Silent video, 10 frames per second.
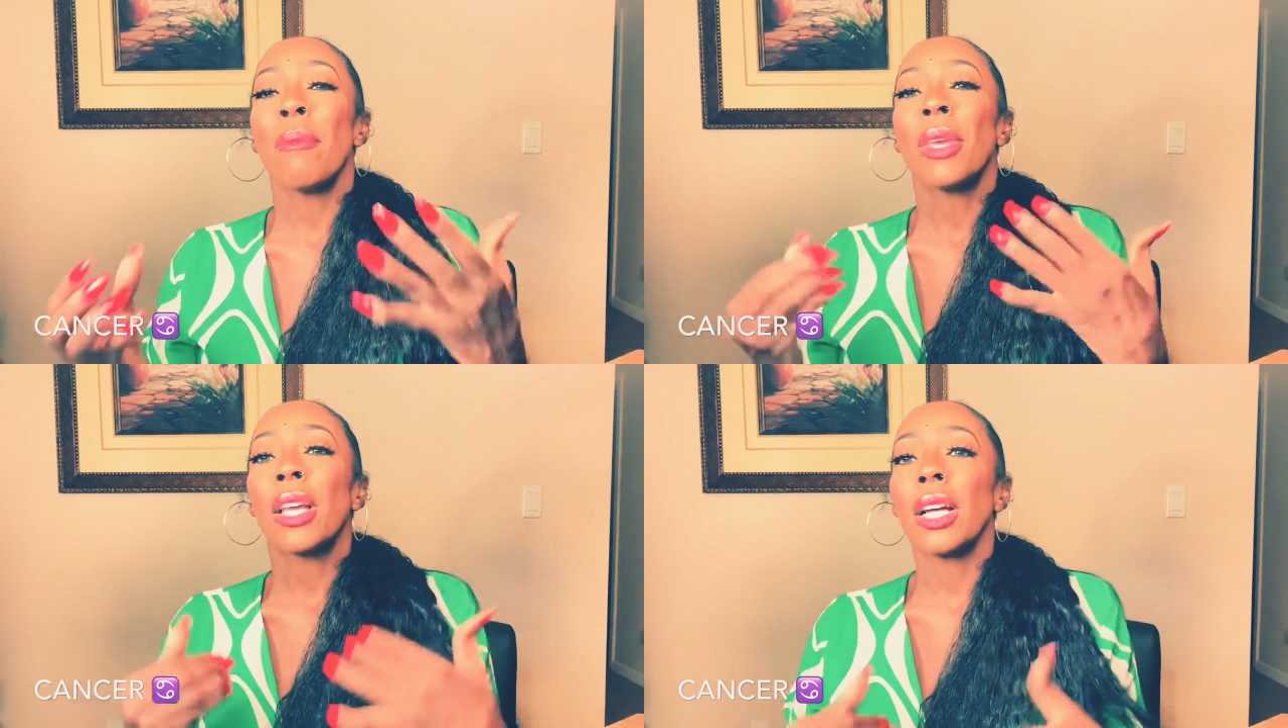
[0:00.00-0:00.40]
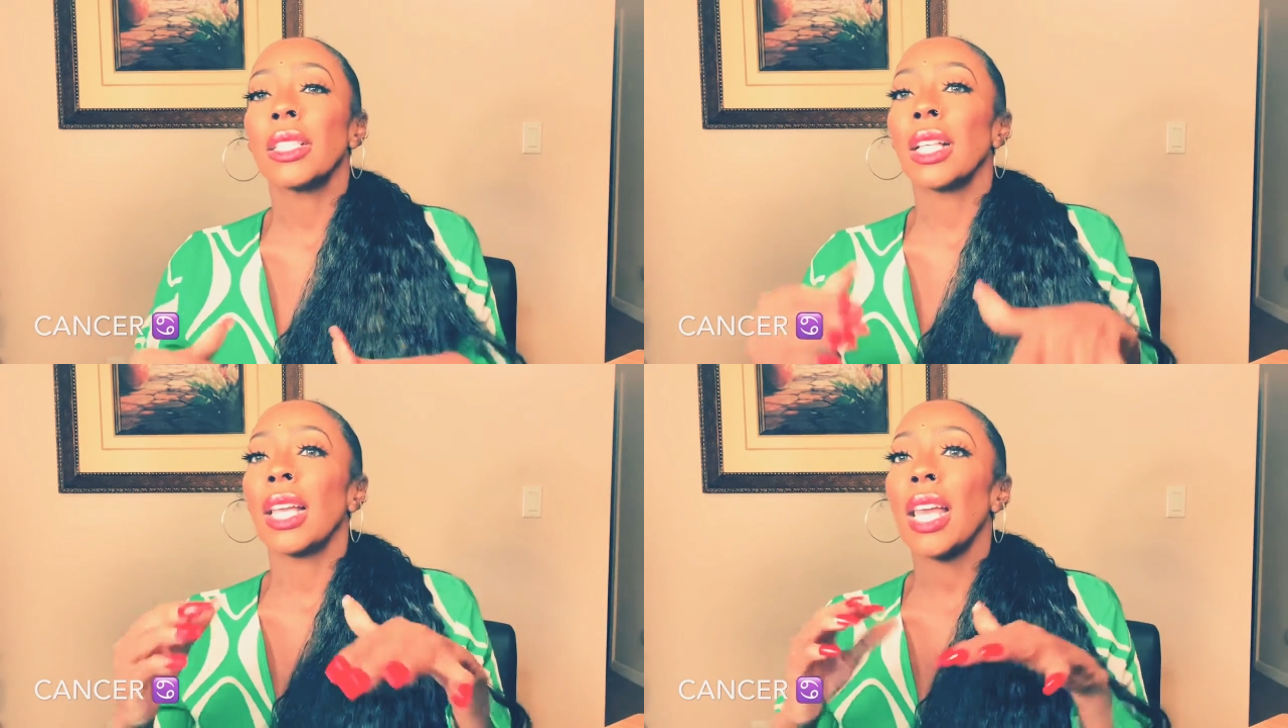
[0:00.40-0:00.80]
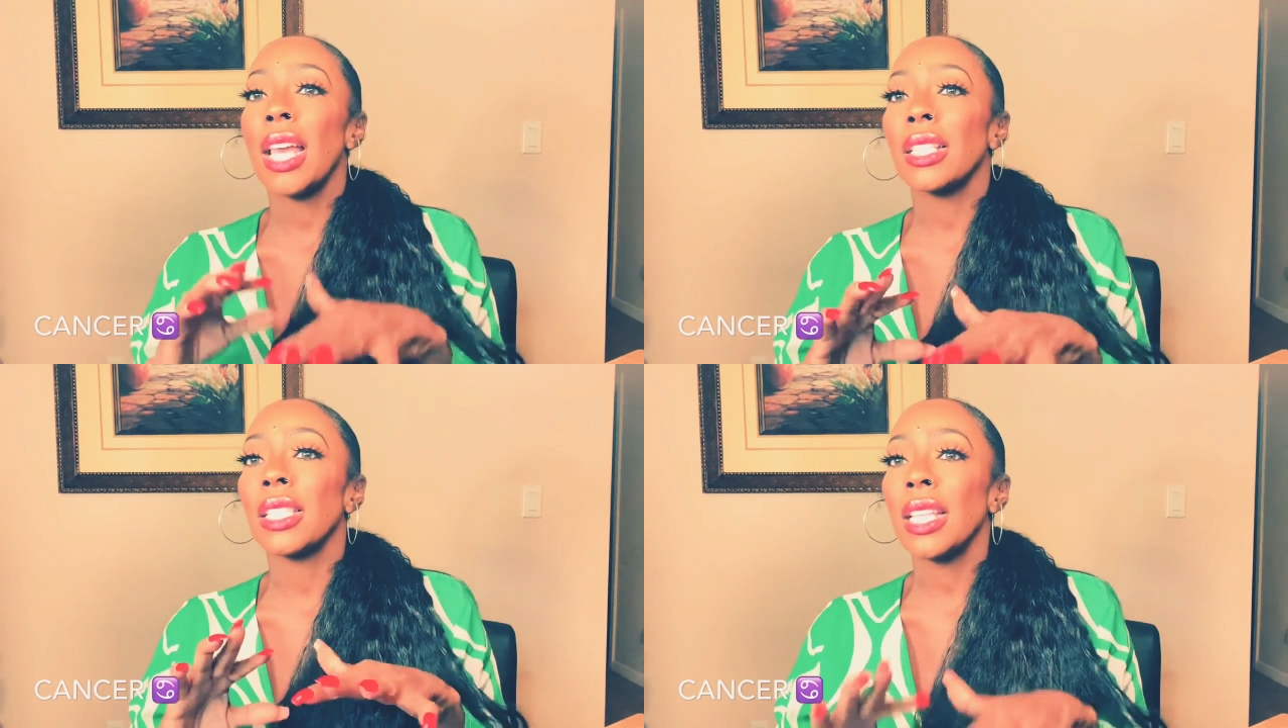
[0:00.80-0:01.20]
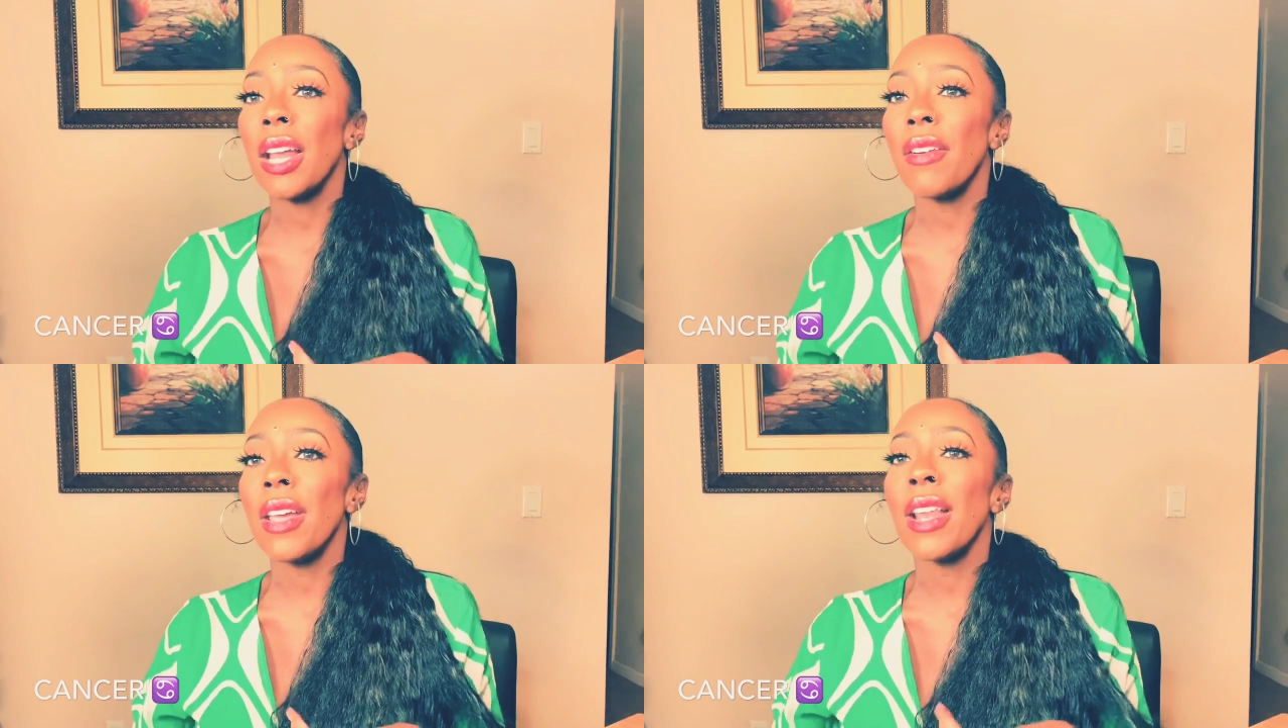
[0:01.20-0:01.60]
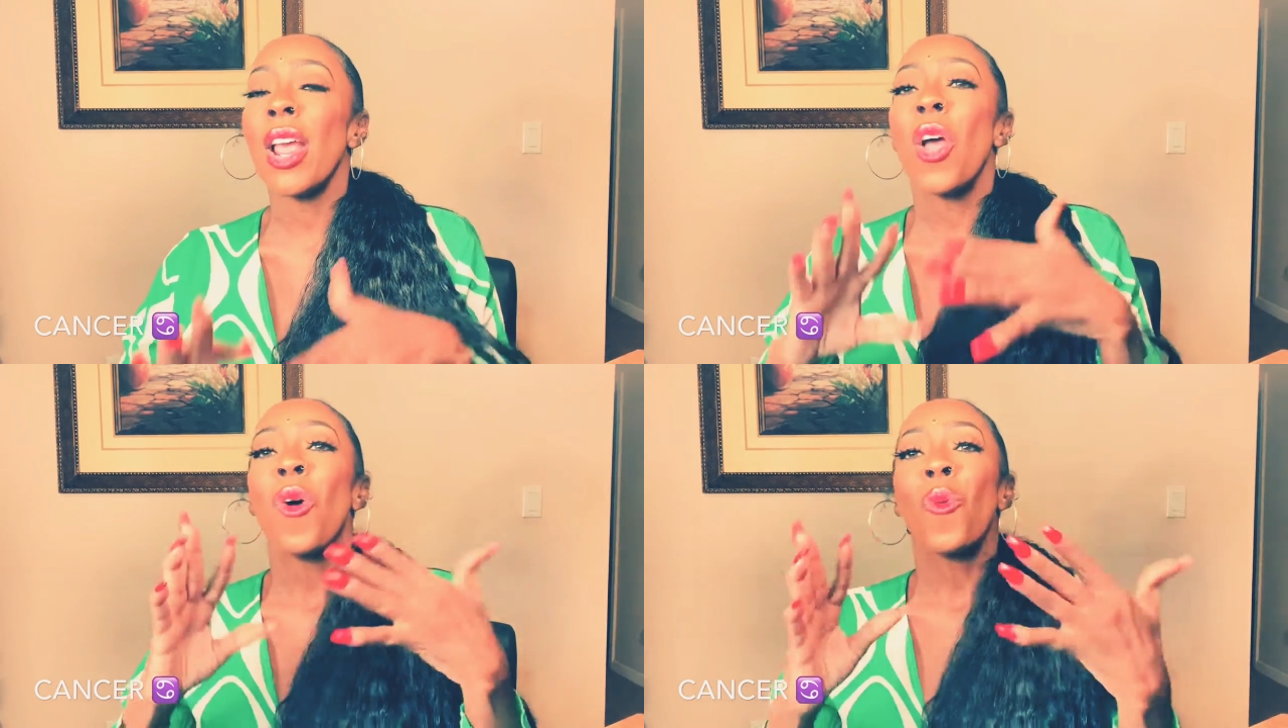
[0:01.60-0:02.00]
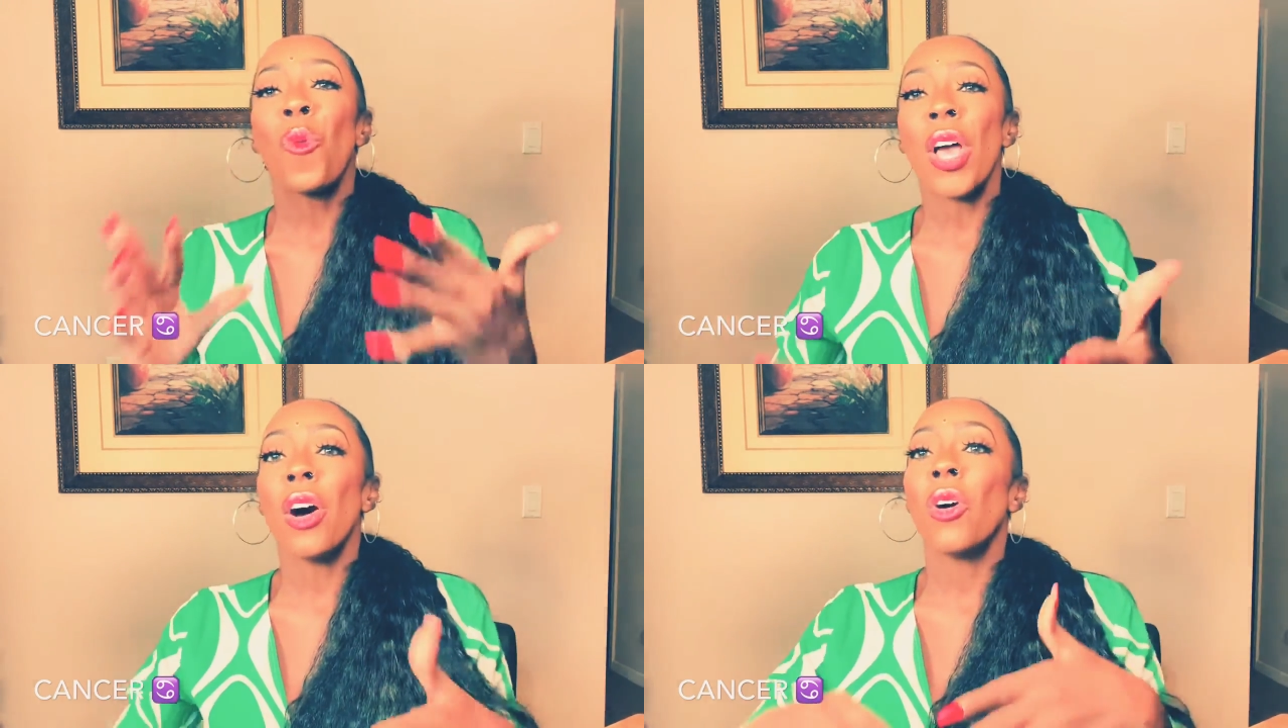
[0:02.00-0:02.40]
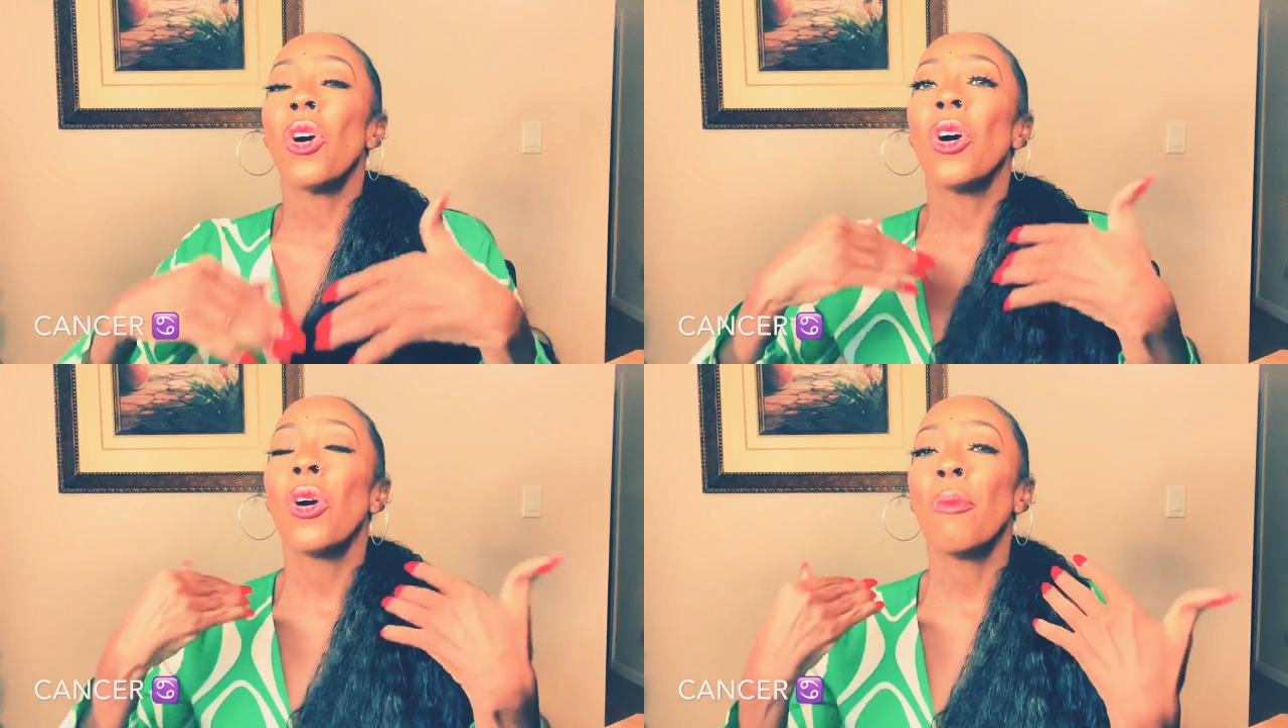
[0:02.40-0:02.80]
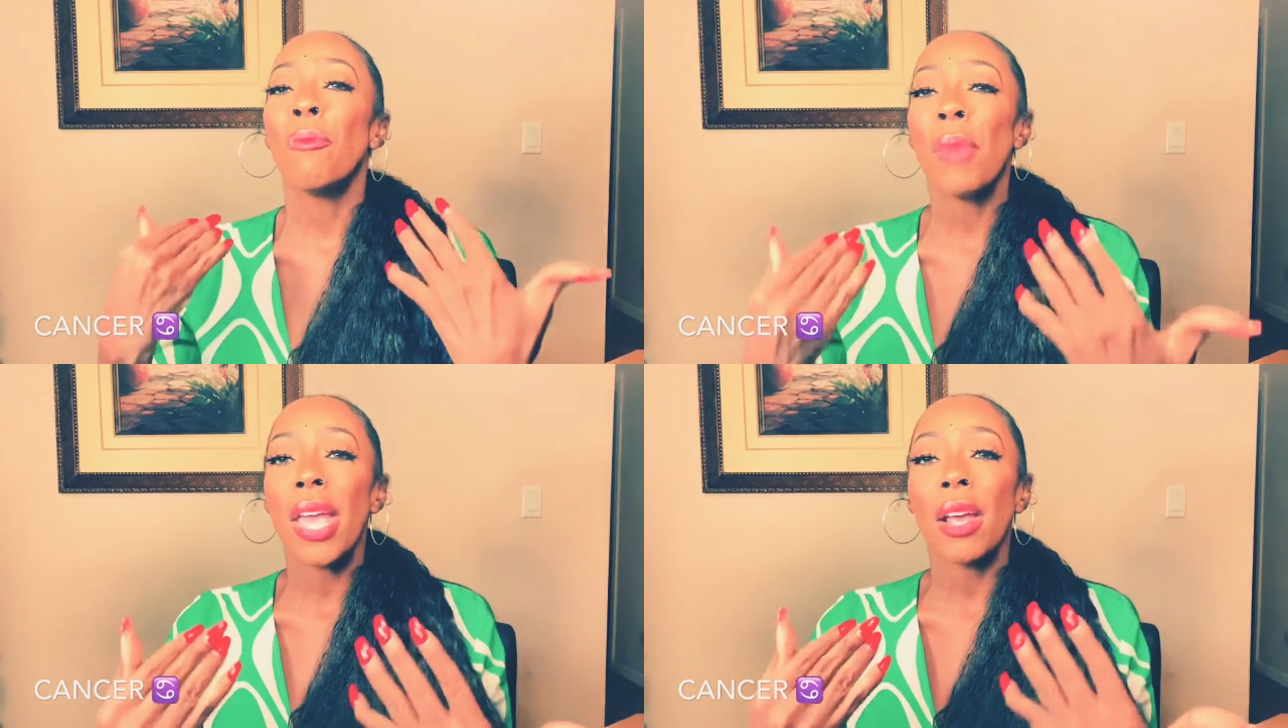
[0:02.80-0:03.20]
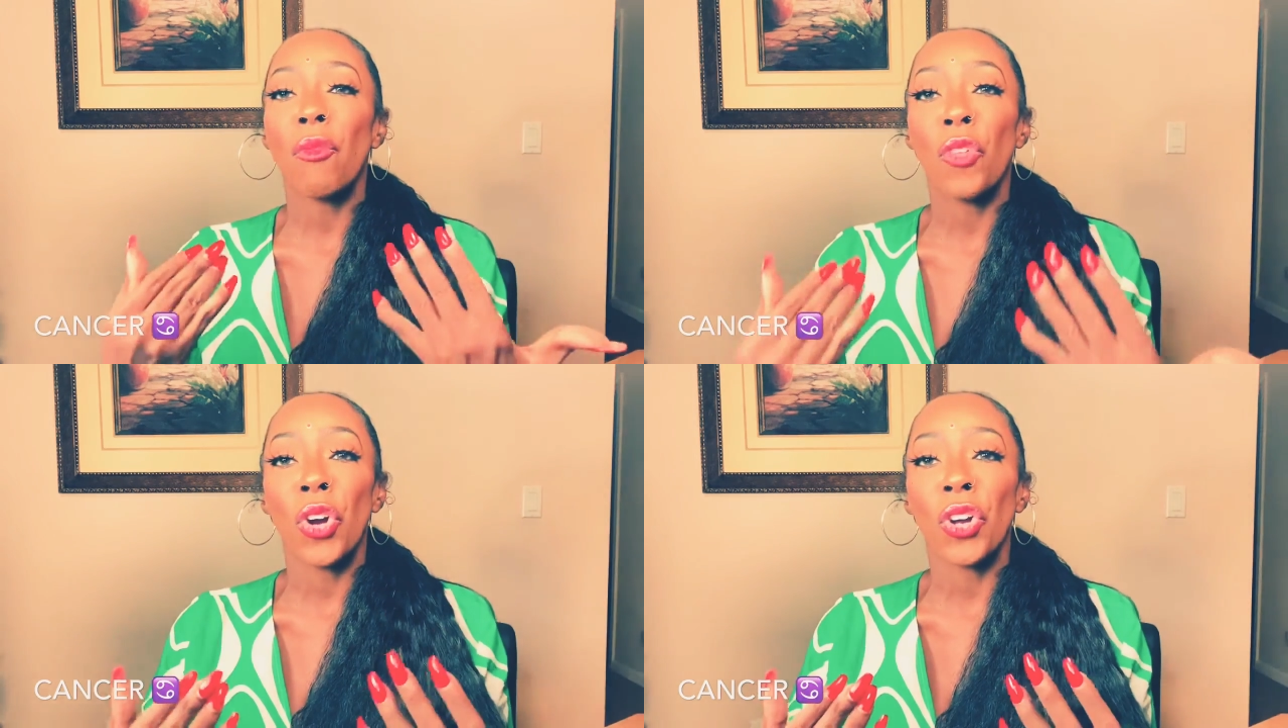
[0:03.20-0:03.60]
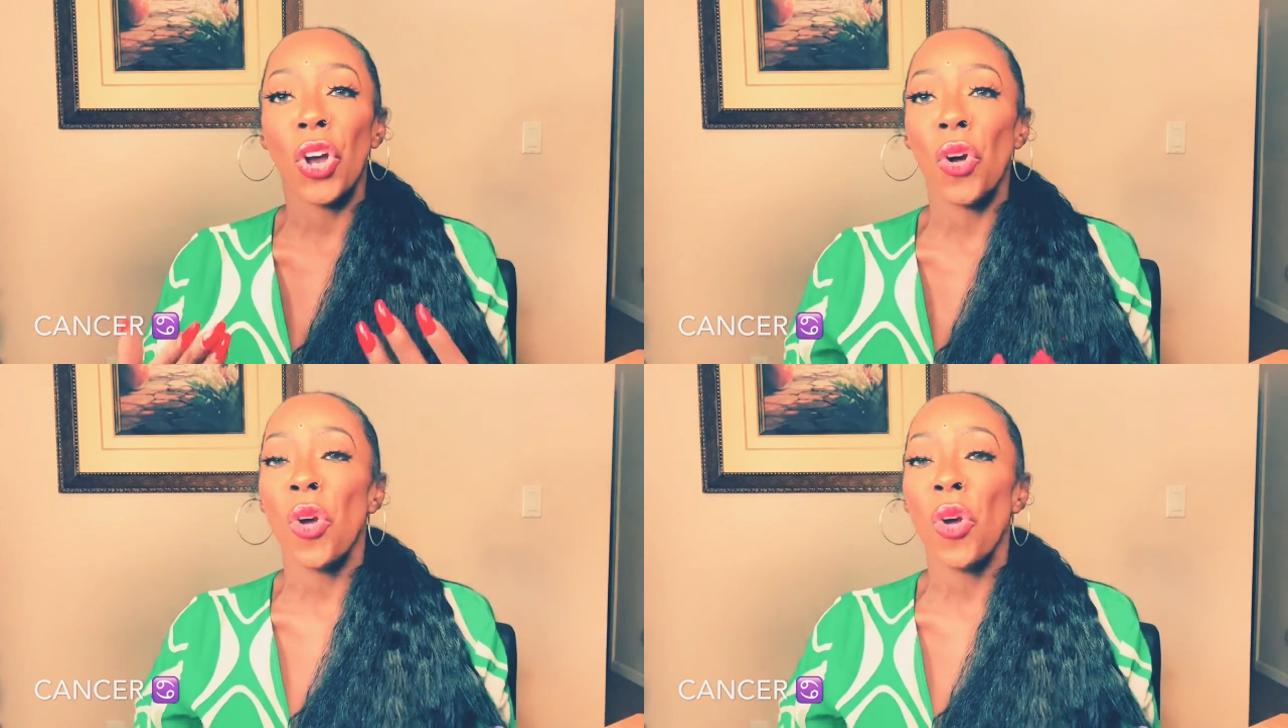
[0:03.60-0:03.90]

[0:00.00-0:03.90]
because the Cancerian will make Virgo